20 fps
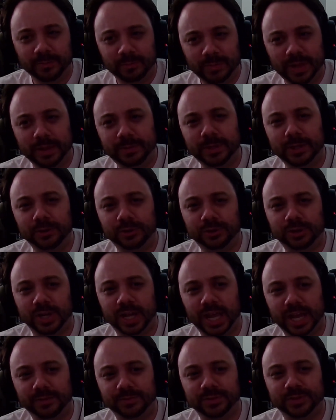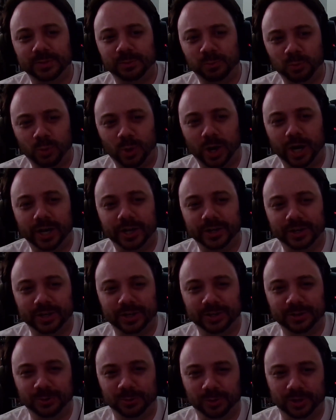maybe you should have some
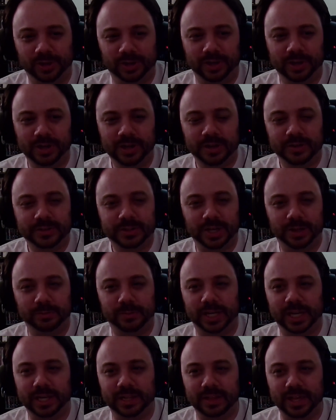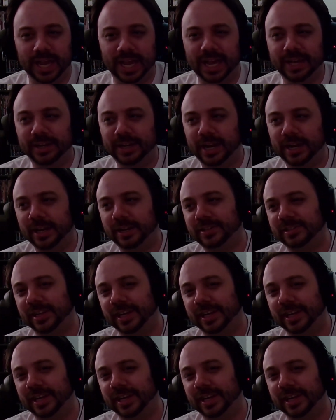water or something like that. And it's